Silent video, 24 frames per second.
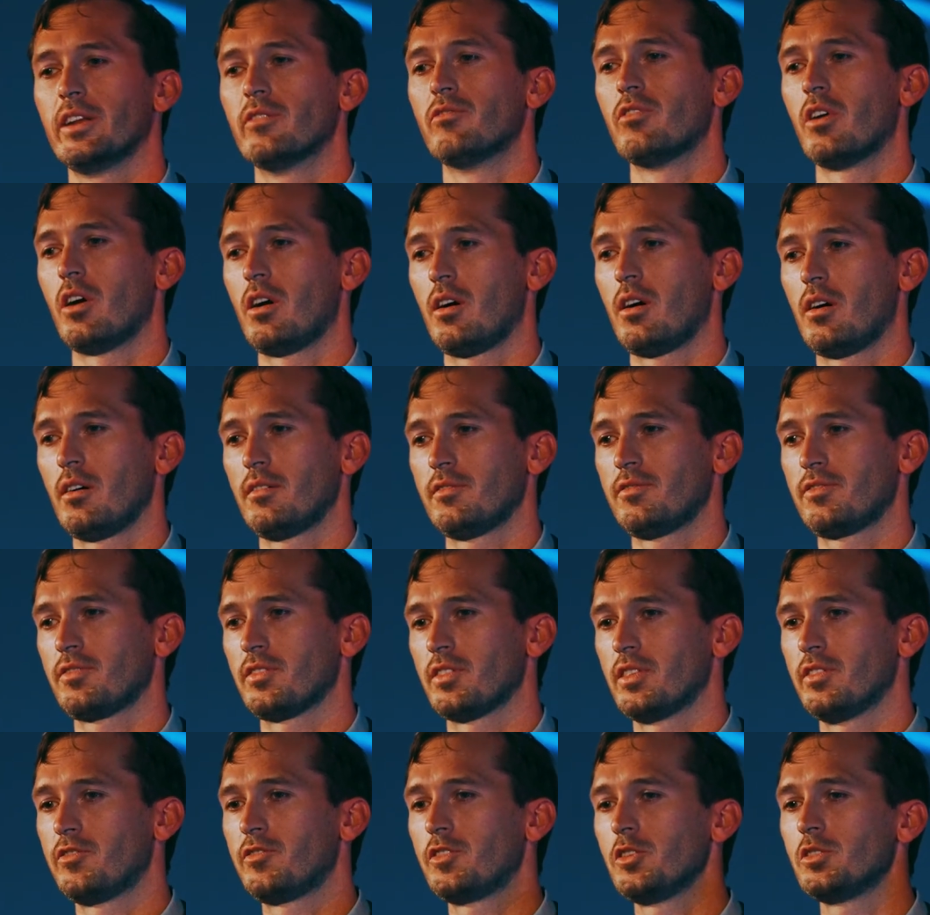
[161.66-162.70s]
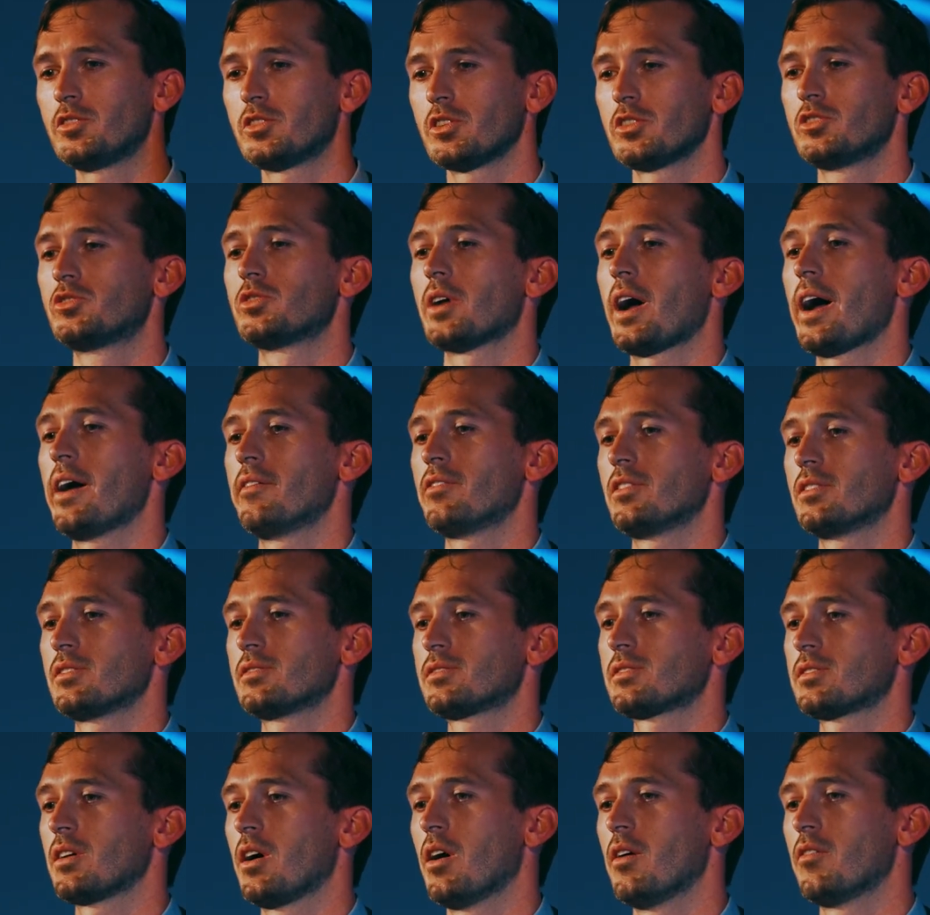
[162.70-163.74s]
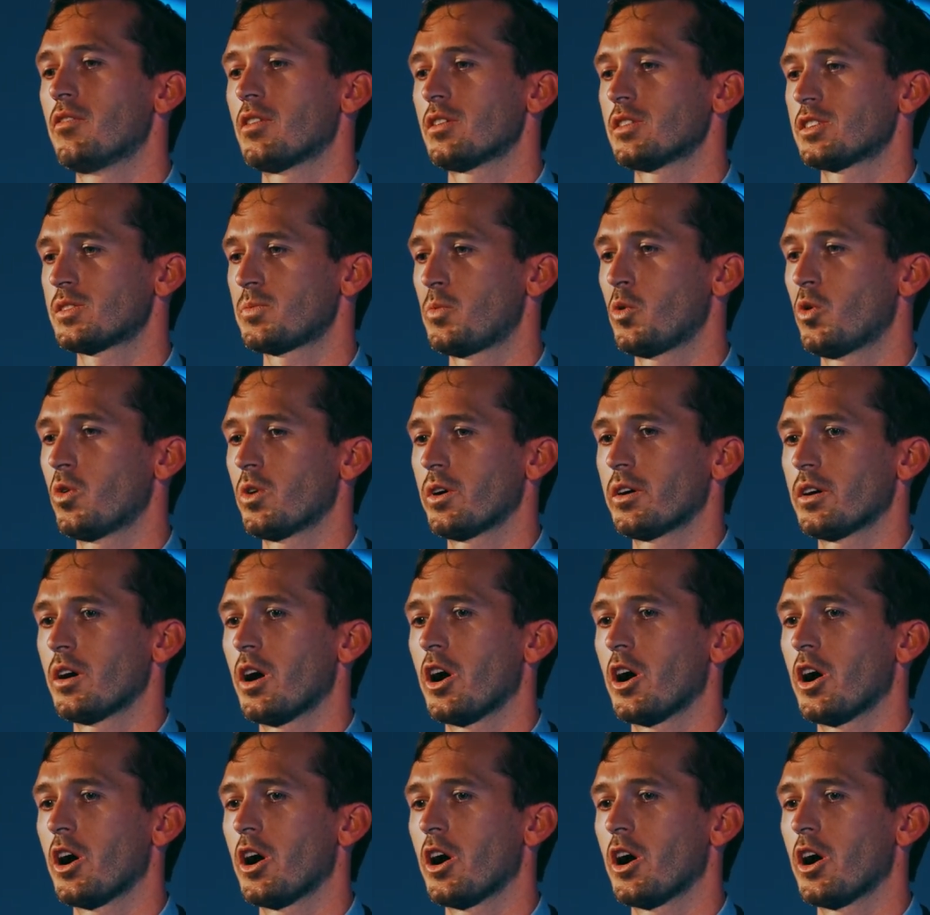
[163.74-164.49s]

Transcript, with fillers: evolve, the future drivers of our sport